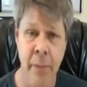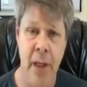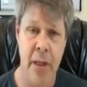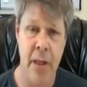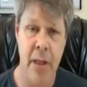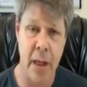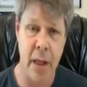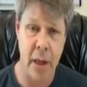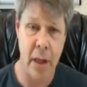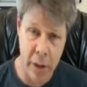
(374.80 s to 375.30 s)

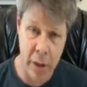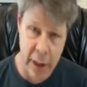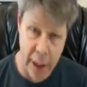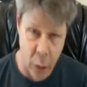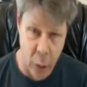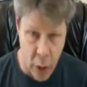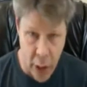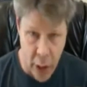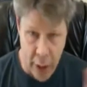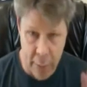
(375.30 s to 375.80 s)
It's like, okay,
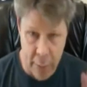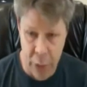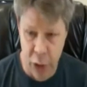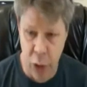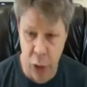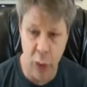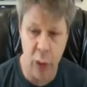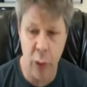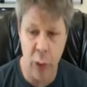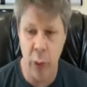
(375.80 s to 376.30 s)
well, I'm
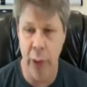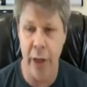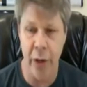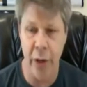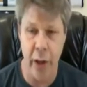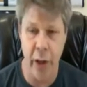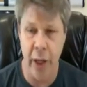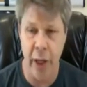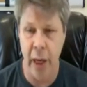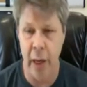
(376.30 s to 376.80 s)
doing what I
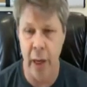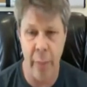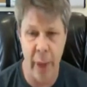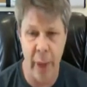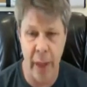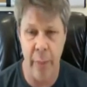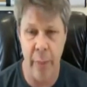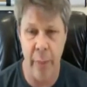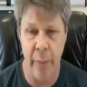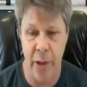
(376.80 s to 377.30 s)
do to got to
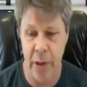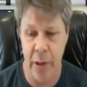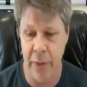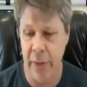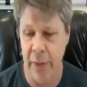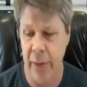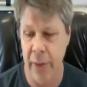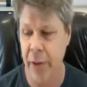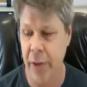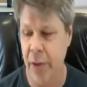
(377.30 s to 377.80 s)
pay the bills and
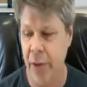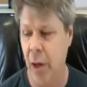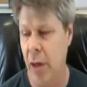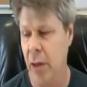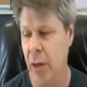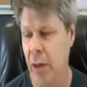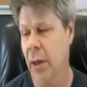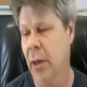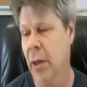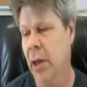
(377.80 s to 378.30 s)
feed the
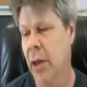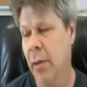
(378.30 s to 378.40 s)
dog,